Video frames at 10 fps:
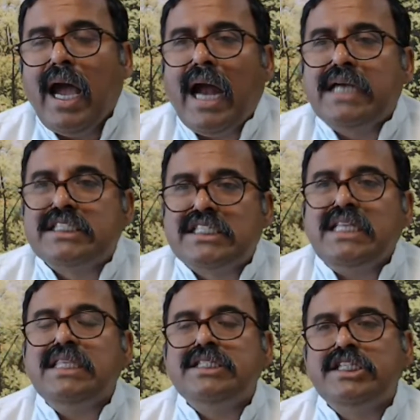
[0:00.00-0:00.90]
And
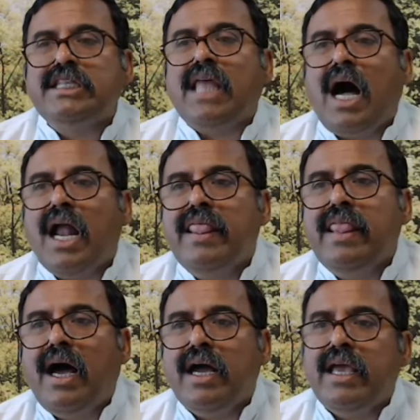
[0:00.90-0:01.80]
Sat Chit
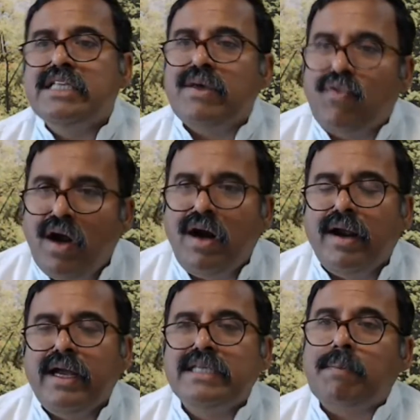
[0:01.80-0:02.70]
Ananda is a
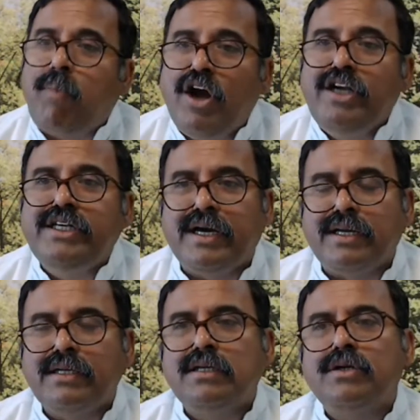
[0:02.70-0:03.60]
word. It's a
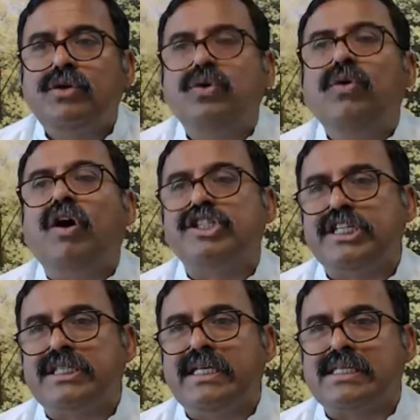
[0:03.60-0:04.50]
pointer to
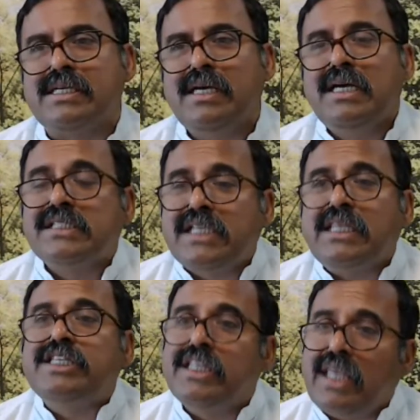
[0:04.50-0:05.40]
consciousness.
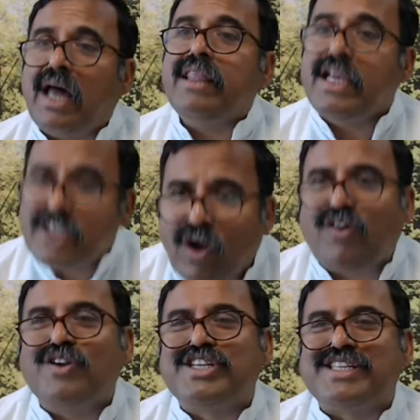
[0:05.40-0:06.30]
Sat Chit Ananda is
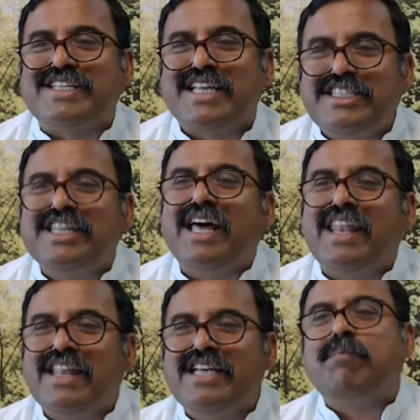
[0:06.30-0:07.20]
not consciousness. Sat Chit
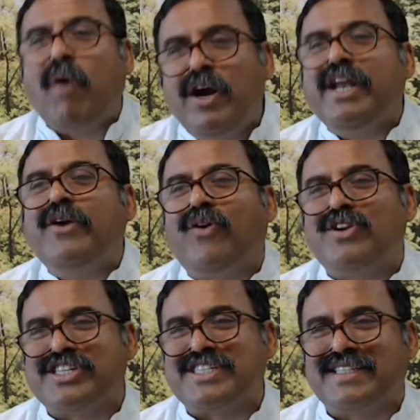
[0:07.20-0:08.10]
Ananda is a pointer to
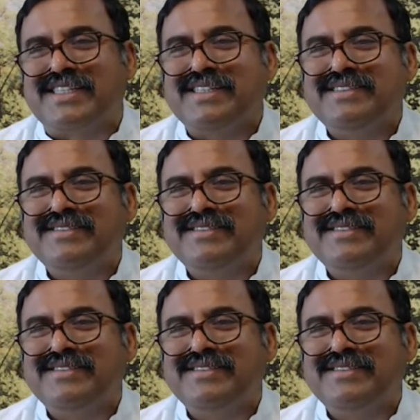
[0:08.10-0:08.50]
consciousness.